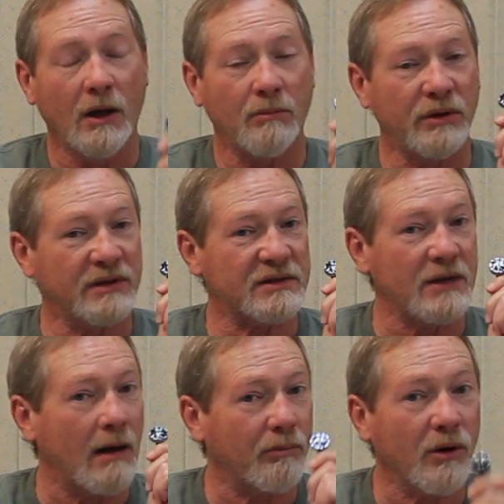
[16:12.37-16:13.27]
but it's
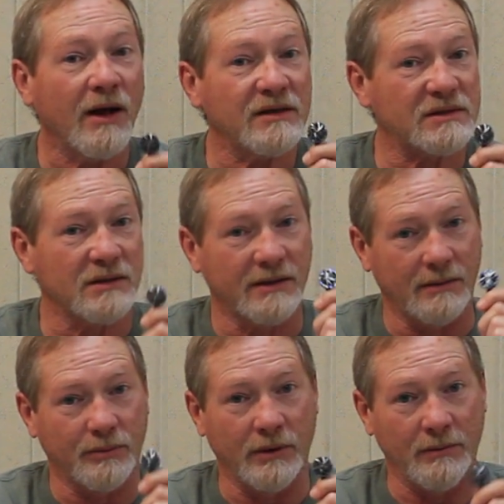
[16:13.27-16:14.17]
not priced like a
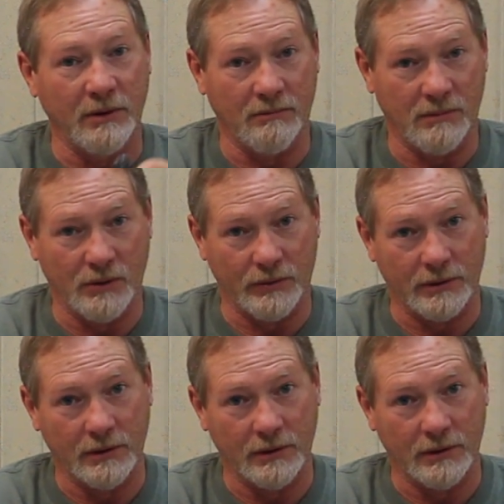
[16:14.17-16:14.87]
premium motor.